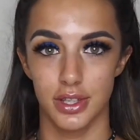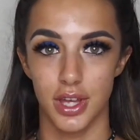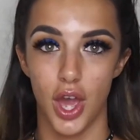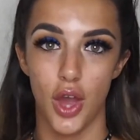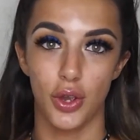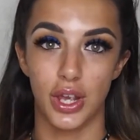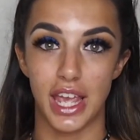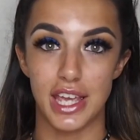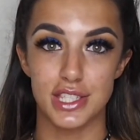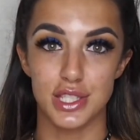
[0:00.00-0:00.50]

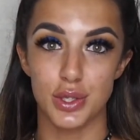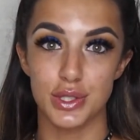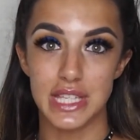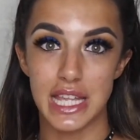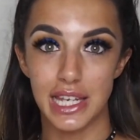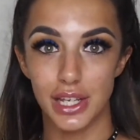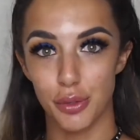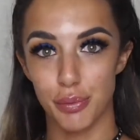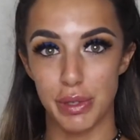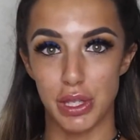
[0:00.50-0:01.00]
Okay, so I was a
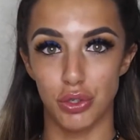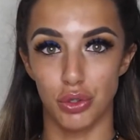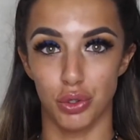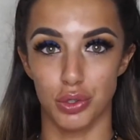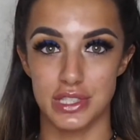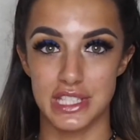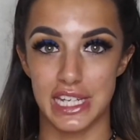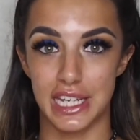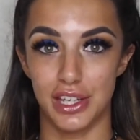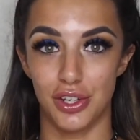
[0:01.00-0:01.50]
little bit
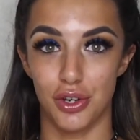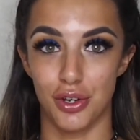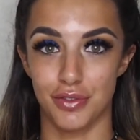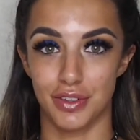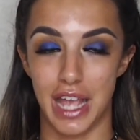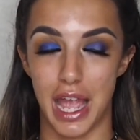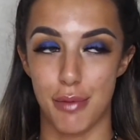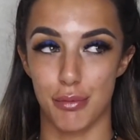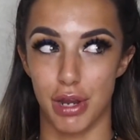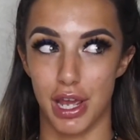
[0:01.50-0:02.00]
naughty, and off
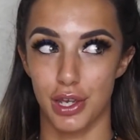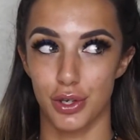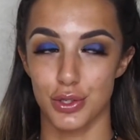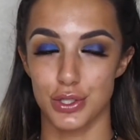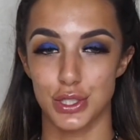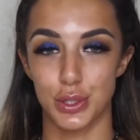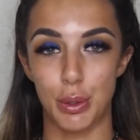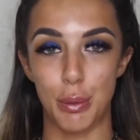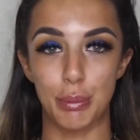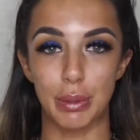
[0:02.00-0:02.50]
camera I
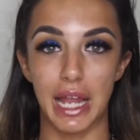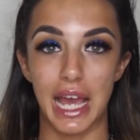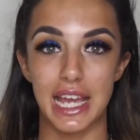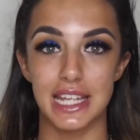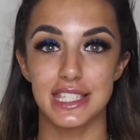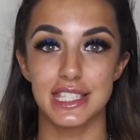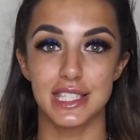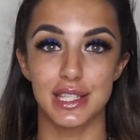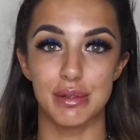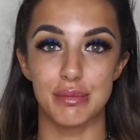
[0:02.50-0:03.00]
also
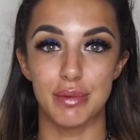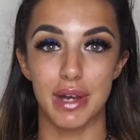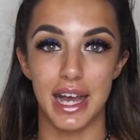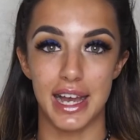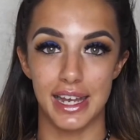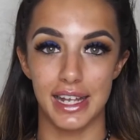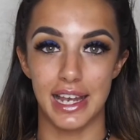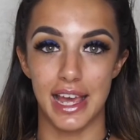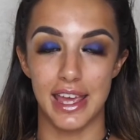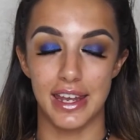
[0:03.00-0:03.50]
applied some
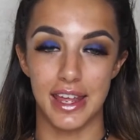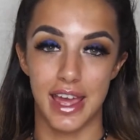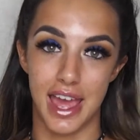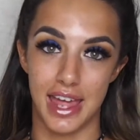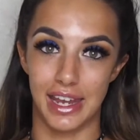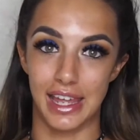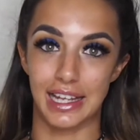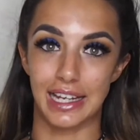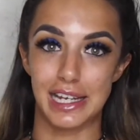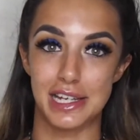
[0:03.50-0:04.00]
eyeliner
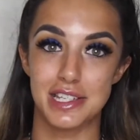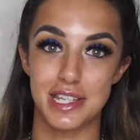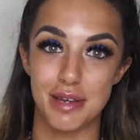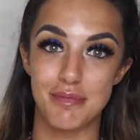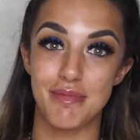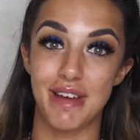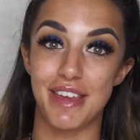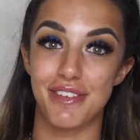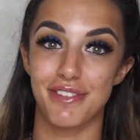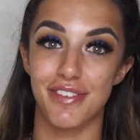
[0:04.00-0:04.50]
and I cleaned up
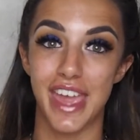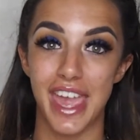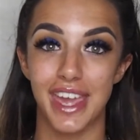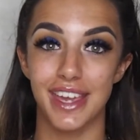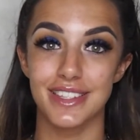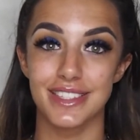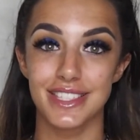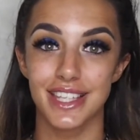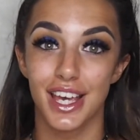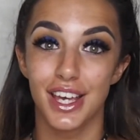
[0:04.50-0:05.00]
my
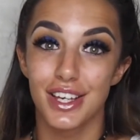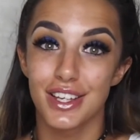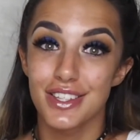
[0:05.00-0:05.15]
face.